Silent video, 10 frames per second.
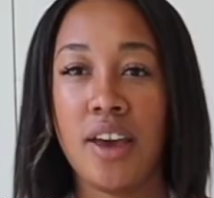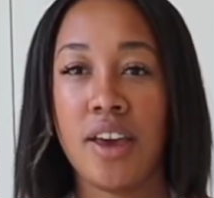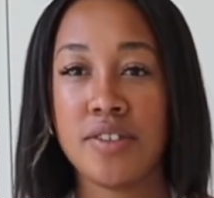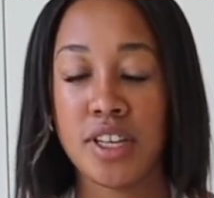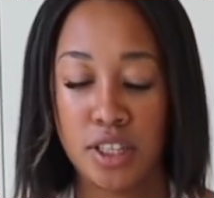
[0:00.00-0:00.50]
It
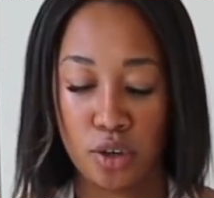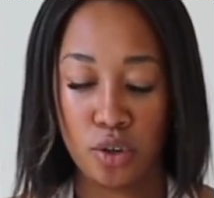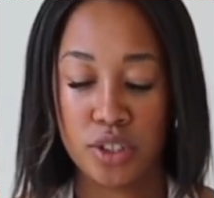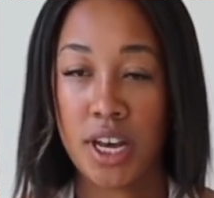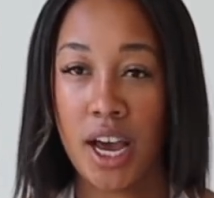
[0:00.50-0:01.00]
gives you a
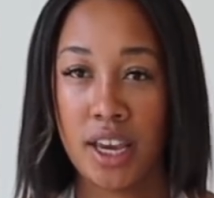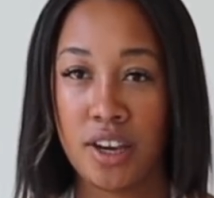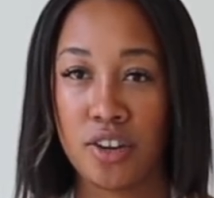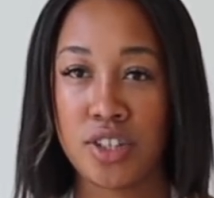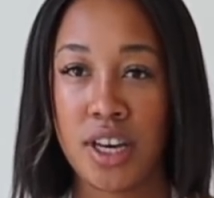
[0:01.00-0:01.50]
little tie
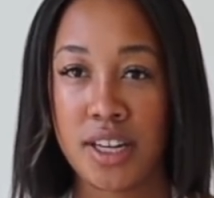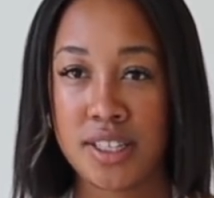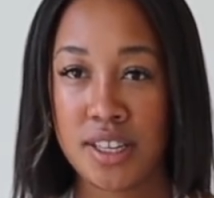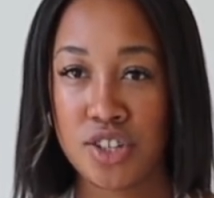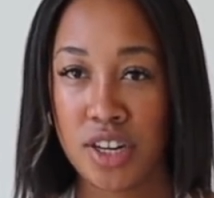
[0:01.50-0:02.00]
here to kind of
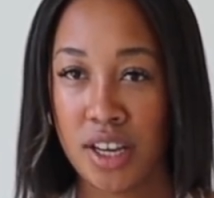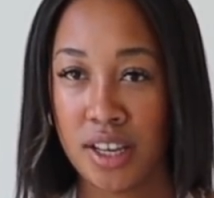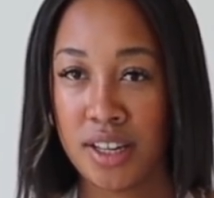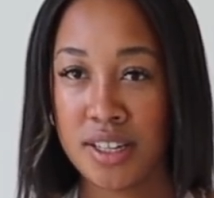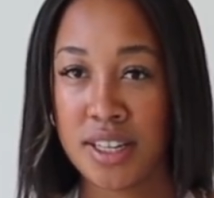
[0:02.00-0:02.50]
cinch it
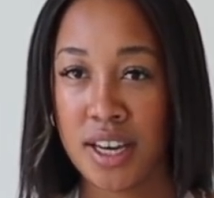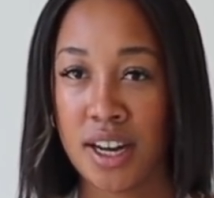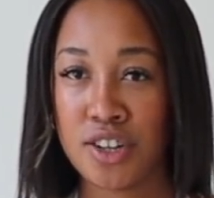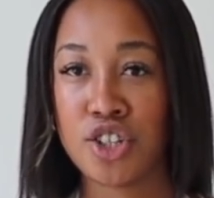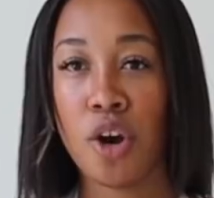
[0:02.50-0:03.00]
in, to
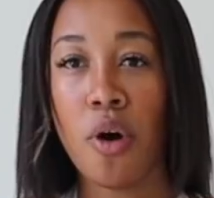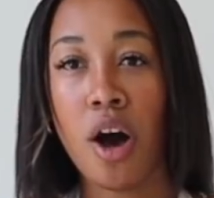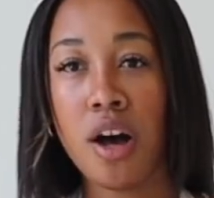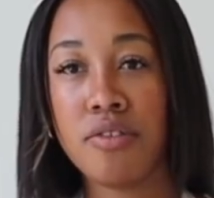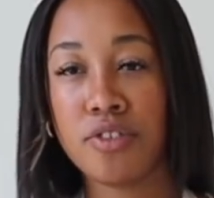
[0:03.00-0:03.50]
kind of show
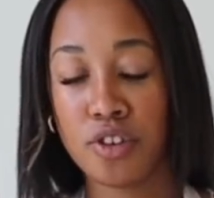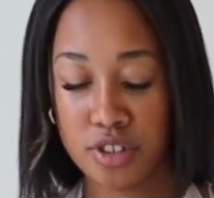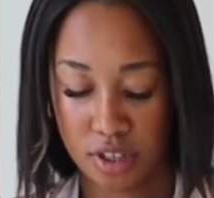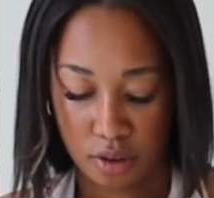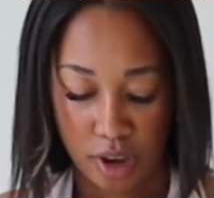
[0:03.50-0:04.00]
off your
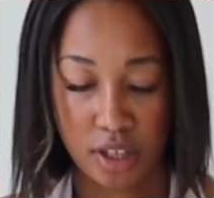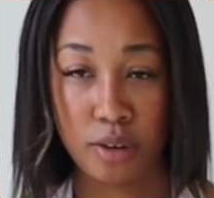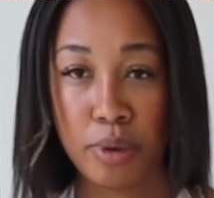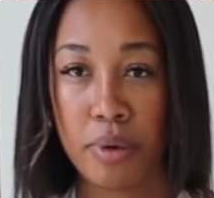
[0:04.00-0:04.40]
silhouette a little bit